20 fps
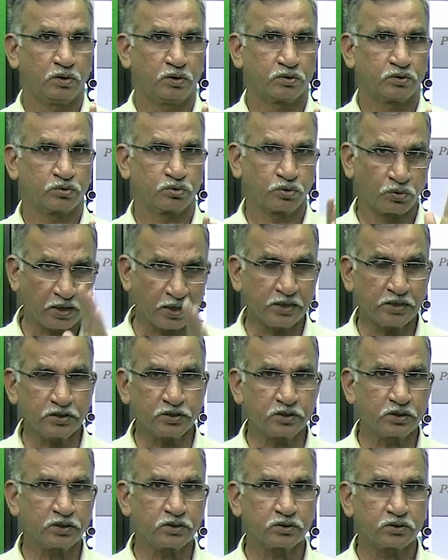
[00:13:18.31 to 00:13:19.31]
So range
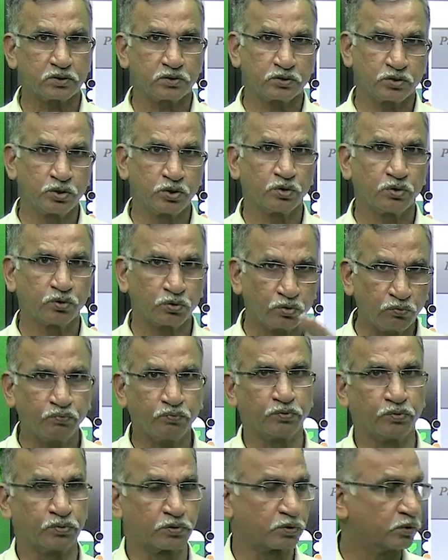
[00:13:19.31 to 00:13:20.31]
is 0 to
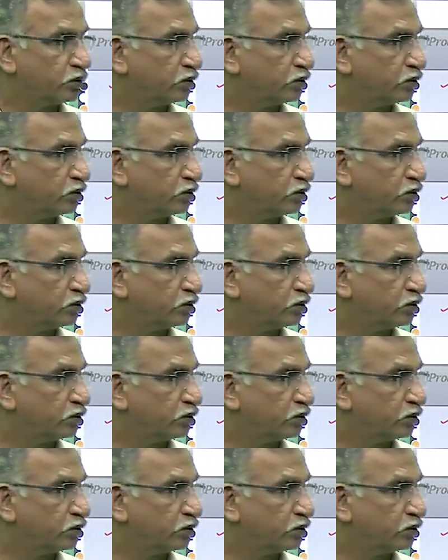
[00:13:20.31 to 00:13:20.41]
4.